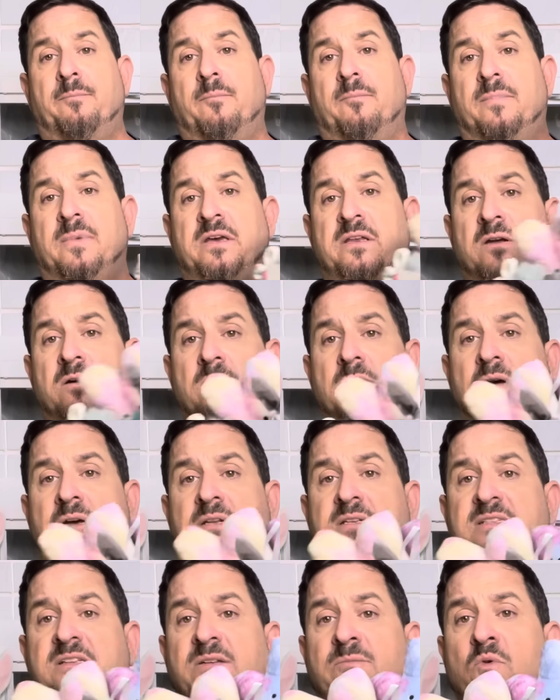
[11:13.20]
you know, a
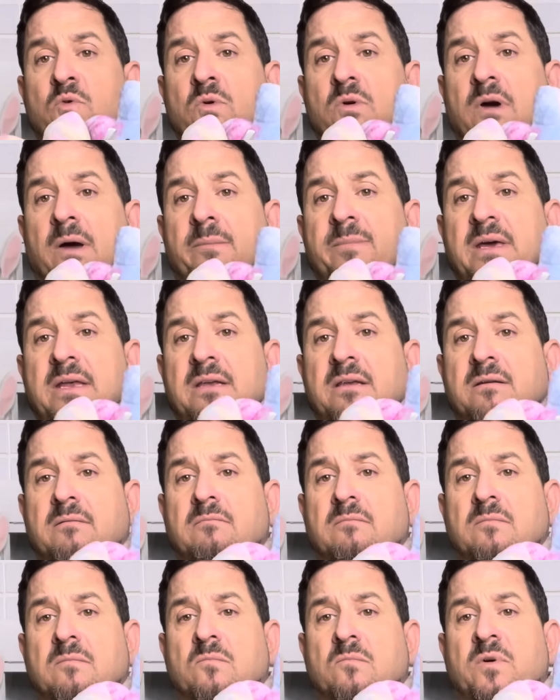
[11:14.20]
Temu, I mean,
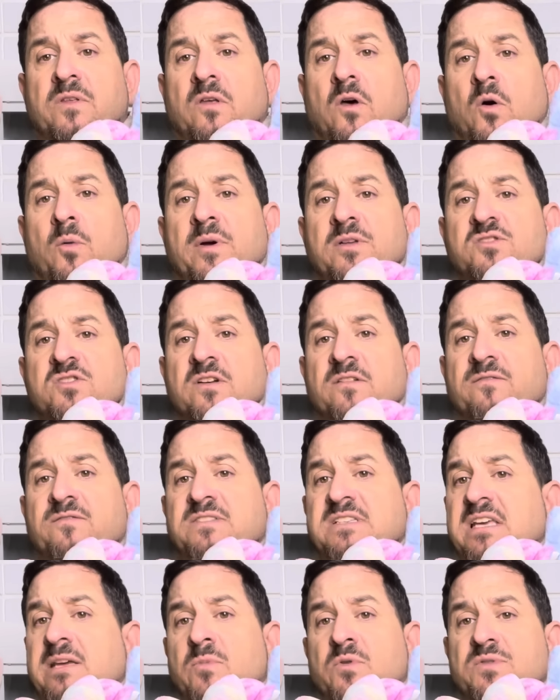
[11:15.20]
with a whole bunch of
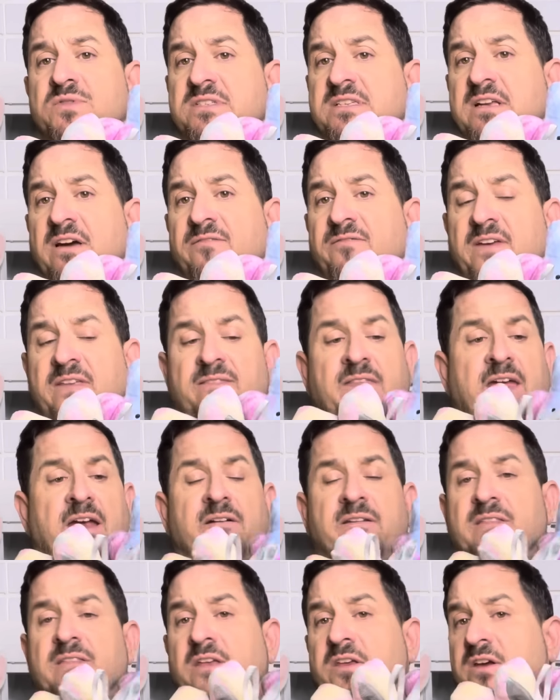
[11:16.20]
Temu stuff in
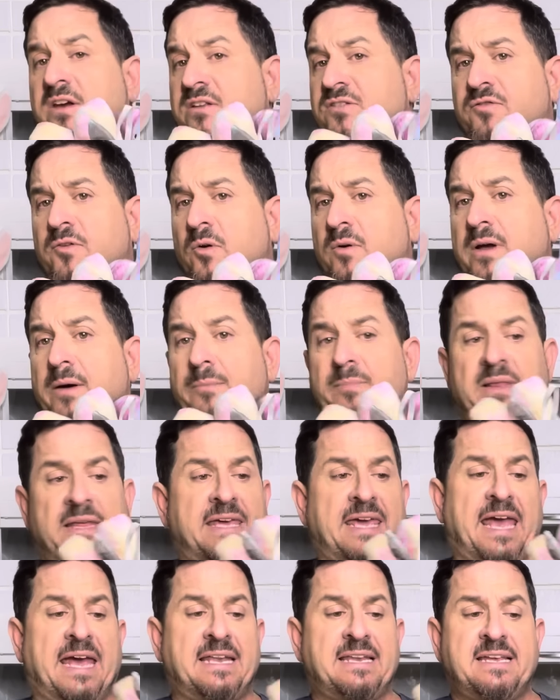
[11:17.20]
there, and then you can throw a couple of
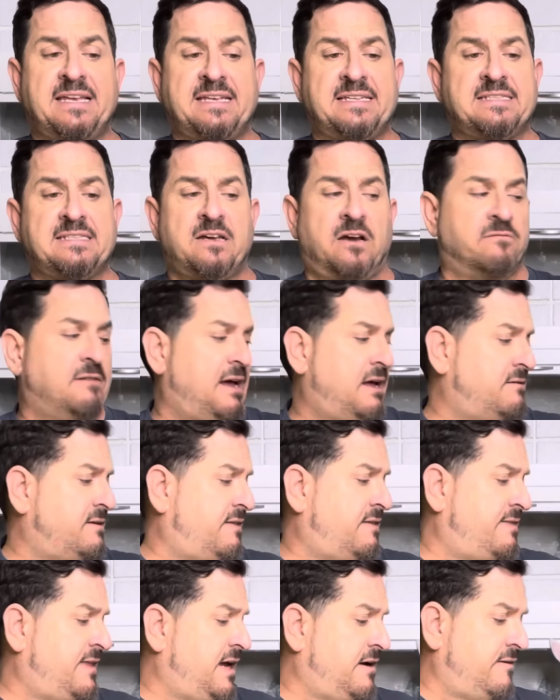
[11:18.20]
candies around
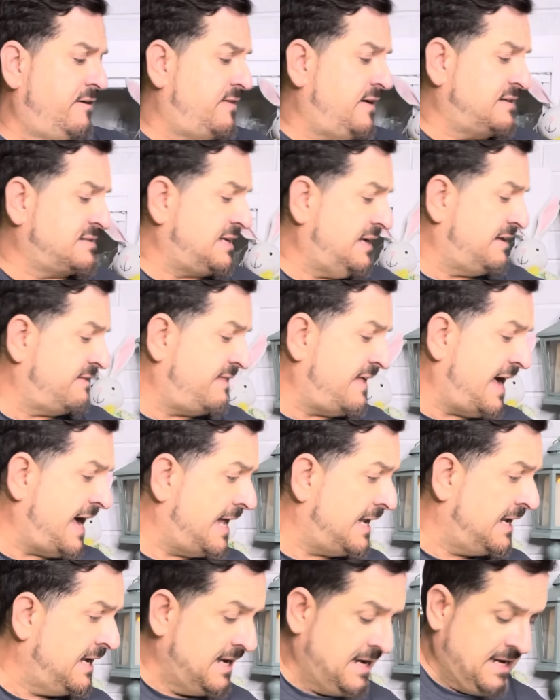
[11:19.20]
in there and things like
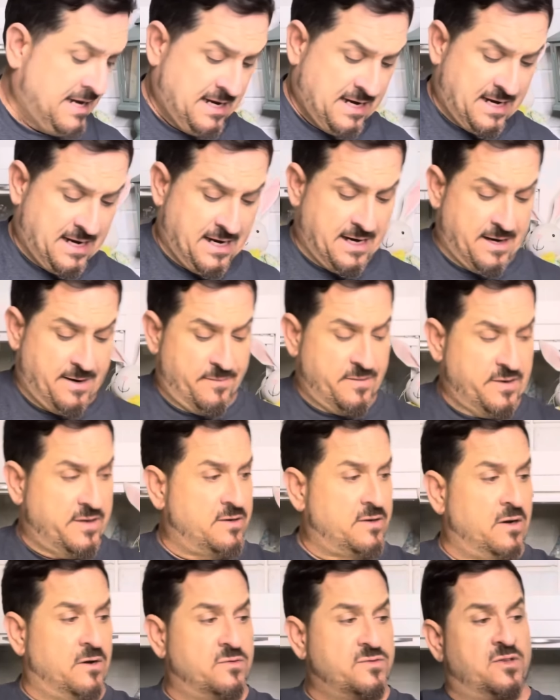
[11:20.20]
that. You
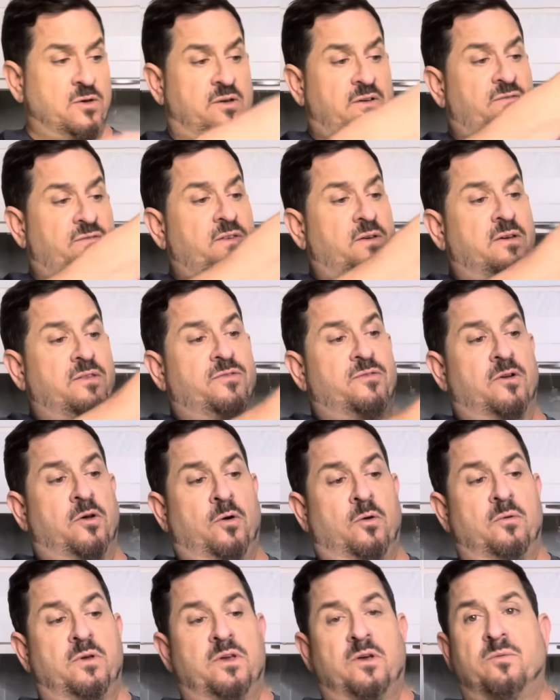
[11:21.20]
know, so if you could
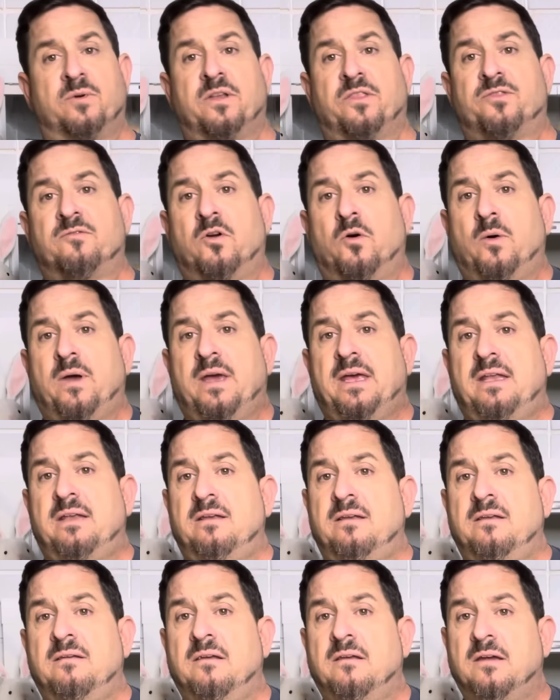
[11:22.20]
throw, you want to throw
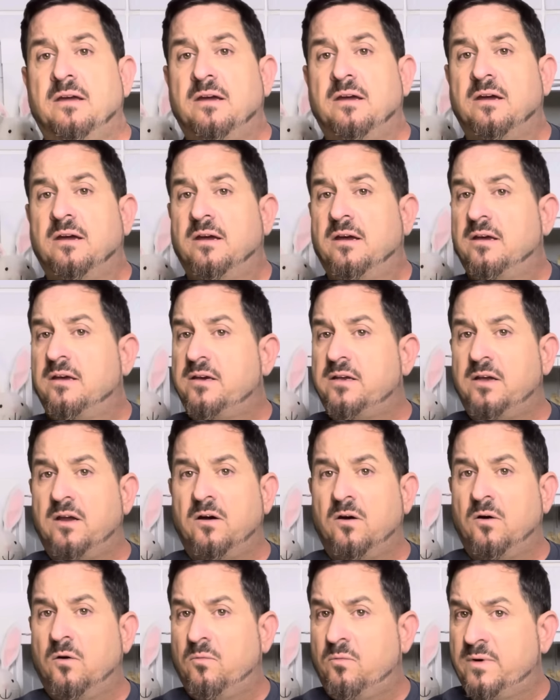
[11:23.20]
in, you
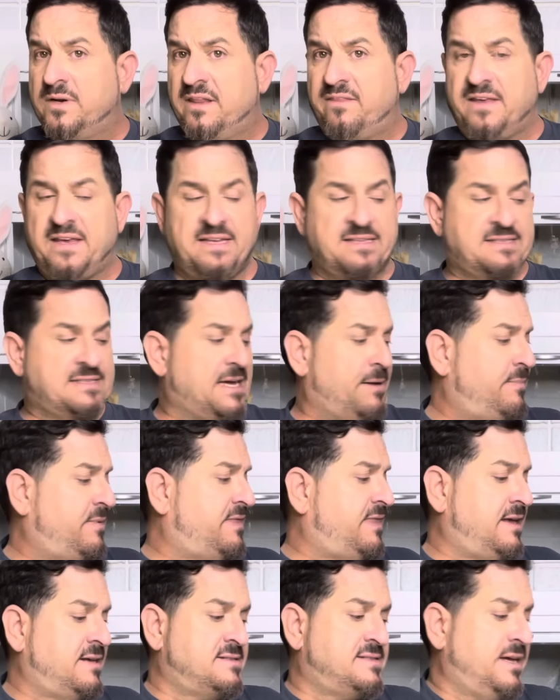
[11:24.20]
know, one of these type of
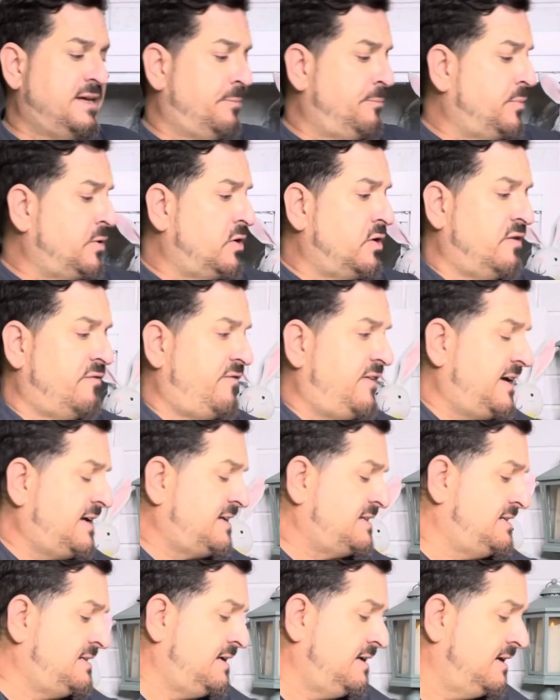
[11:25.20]
things, they're
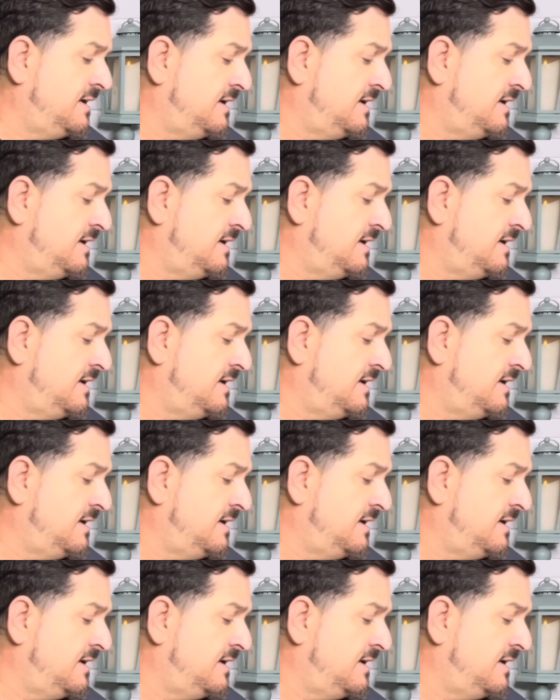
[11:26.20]
perfect.